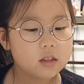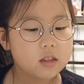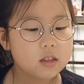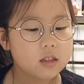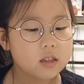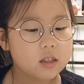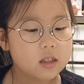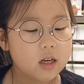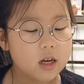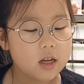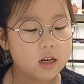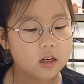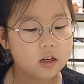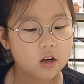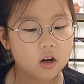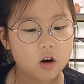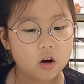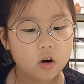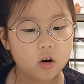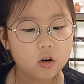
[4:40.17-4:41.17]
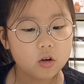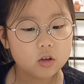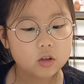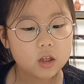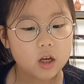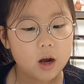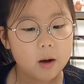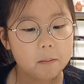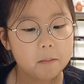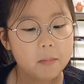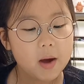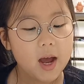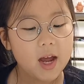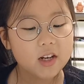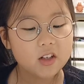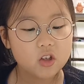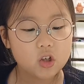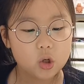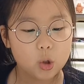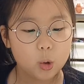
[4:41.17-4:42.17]
skin called a
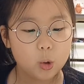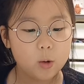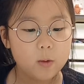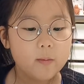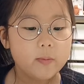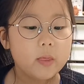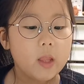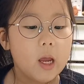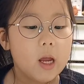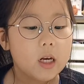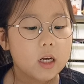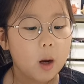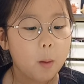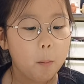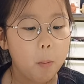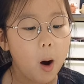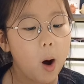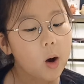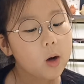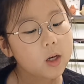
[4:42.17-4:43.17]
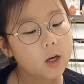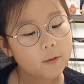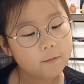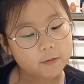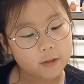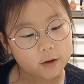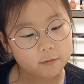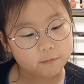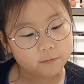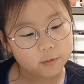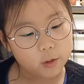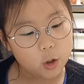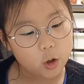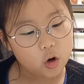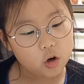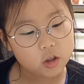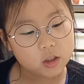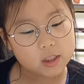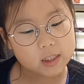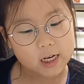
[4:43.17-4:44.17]
mantle. The part of the
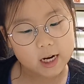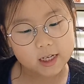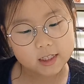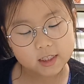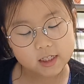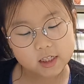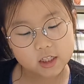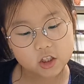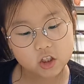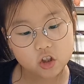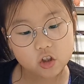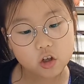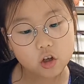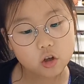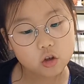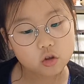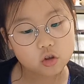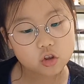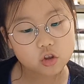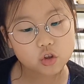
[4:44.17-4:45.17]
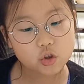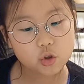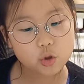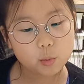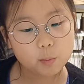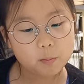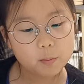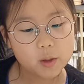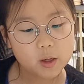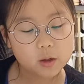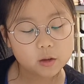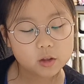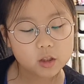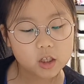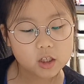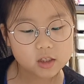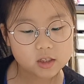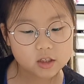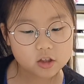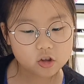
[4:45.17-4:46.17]
food that is used to build
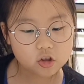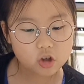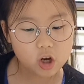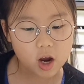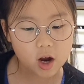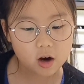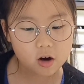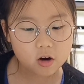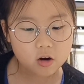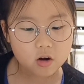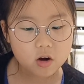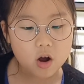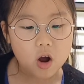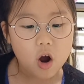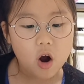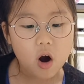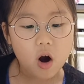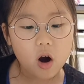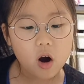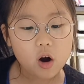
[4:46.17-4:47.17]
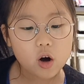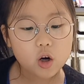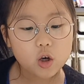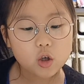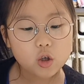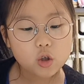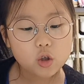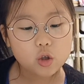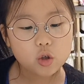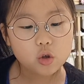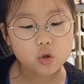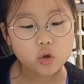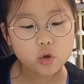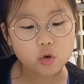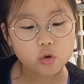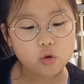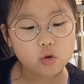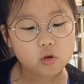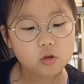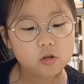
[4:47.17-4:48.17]
the shell
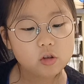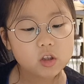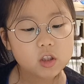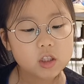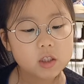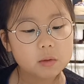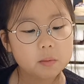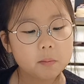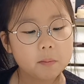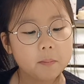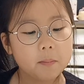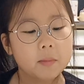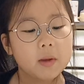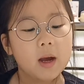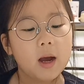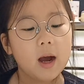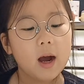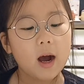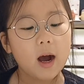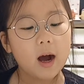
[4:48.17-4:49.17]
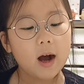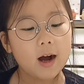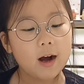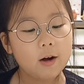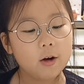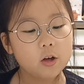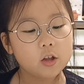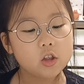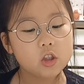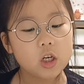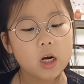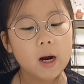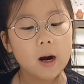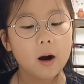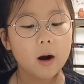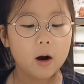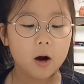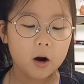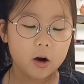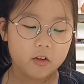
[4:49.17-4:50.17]
oozes out
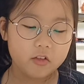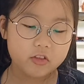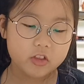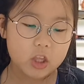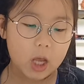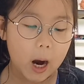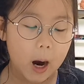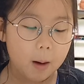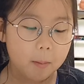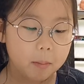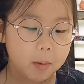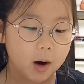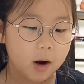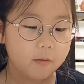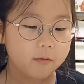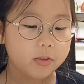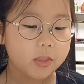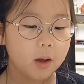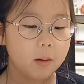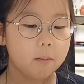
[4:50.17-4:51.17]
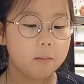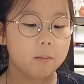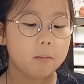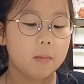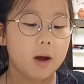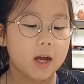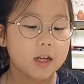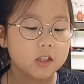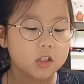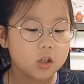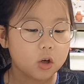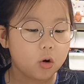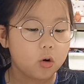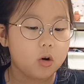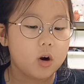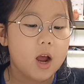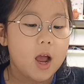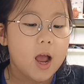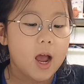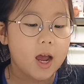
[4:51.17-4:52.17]
on top of the
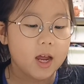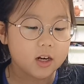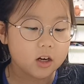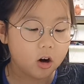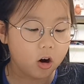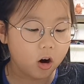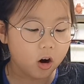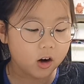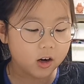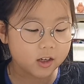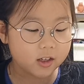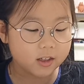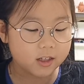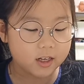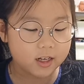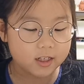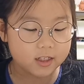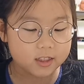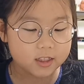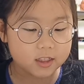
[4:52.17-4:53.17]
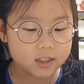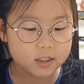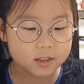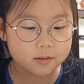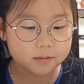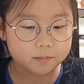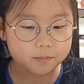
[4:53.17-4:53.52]
mantle and hardens.